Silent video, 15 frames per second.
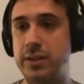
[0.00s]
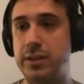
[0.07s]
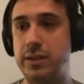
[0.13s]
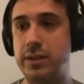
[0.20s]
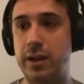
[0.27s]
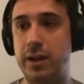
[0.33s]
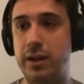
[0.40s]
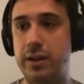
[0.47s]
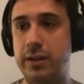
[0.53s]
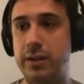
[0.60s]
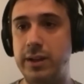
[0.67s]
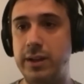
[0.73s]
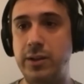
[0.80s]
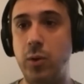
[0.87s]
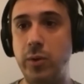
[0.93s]

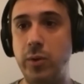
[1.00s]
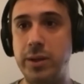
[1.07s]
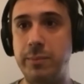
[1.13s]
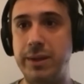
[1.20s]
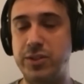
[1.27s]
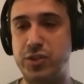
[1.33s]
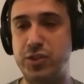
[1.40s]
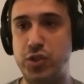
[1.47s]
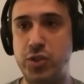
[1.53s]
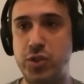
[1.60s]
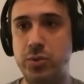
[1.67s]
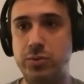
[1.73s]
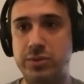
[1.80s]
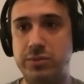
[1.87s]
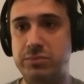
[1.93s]
holding, because there's
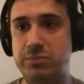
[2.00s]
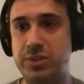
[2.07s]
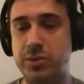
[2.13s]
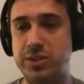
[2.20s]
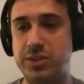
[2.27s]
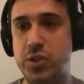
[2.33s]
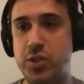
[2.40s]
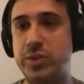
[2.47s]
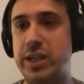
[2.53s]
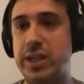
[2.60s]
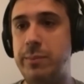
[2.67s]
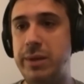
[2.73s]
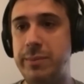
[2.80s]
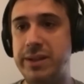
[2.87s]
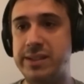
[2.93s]
no
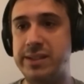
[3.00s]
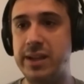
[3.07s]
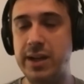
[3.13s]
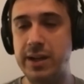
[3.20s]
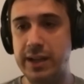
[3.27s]
time limit.